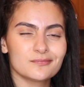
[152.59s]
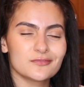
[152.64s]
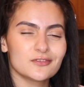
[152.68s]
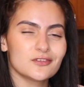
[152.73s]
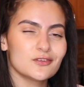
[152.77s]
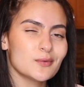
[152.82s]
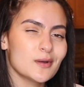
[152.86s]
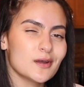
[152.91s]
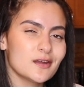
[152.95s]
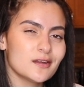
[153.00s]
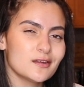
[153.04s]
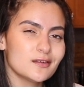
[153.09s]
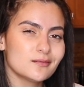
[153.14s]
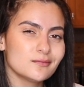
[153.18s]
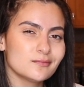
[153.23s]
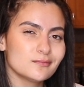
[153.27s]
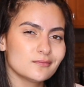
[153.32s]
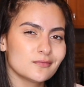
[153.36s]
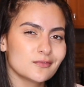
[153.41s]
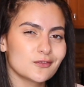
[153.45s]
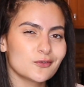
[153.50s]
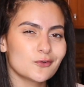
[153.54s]
Do
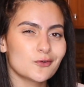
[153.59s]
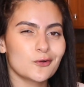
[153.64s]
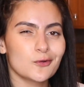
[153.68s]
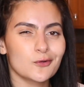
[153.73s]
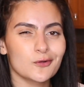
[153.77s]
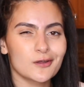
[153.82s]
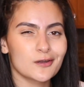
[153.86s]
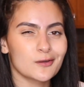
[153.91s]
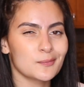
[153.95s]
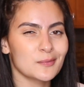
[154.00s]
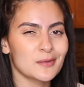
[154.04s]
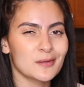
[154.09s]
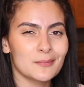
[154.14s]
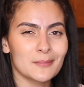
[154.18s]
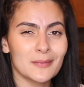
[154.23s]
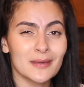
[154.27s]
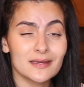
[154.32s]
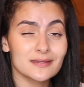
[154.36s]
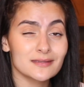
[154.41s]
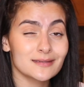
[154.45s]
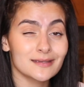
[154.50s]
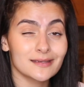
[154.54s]
I? They're all gonna be
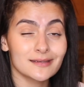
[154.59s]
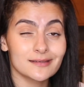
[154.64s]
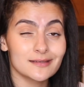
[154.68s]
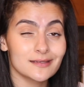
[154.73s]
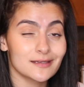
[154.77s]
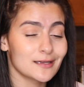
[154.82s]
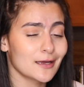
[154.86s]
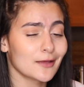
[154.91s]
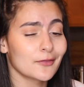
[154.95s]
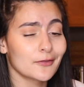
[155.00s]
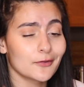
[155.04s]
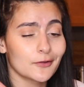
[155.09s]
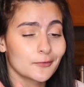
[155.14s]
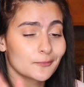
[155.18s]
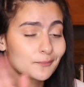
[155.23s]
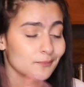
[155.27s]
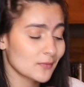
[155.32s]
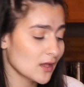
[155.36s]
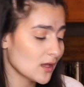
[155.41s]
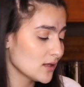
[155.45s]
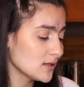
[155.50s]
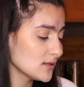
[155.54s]
mixed in together.
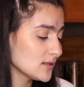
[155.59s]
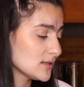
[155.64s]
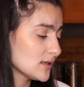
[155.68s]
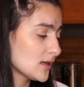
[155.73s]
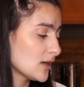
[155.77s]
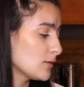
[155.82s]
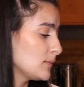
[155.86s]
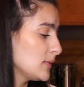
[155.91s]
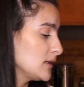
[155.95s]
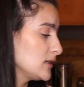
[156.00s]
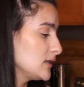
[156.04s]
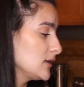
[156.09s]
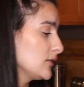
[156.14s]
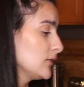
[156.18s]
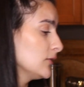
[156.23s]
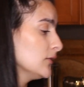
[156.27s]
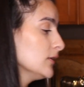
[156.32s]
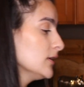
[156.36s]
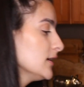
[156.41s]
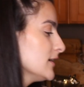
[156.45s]
It's not a big deal.